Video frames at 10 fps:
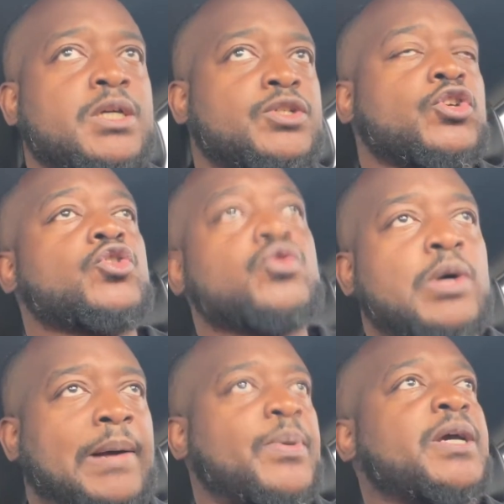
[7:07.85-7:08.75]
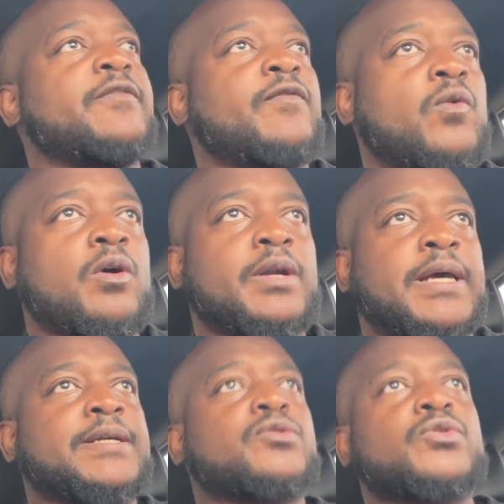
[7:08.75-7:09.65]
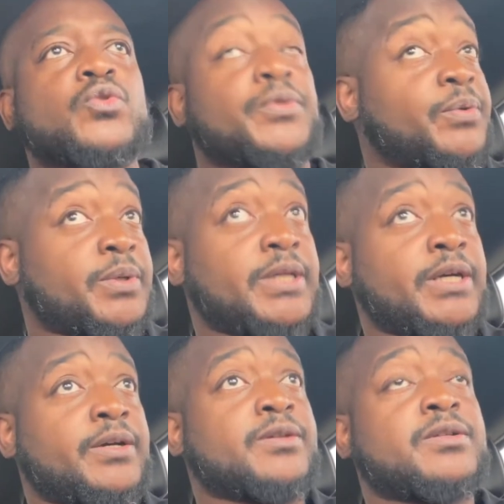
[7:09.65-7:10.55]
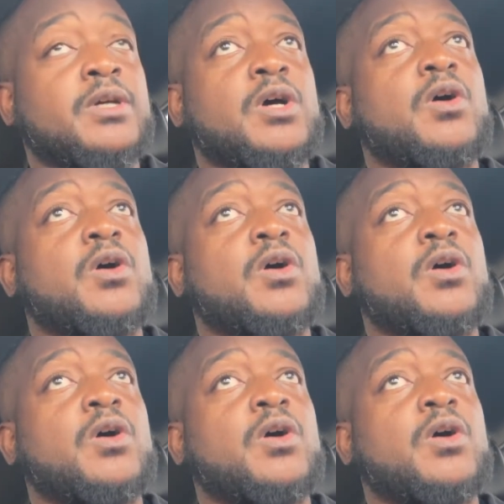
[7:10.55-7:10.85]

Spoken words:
2, I pay for an extra 2 or 3 years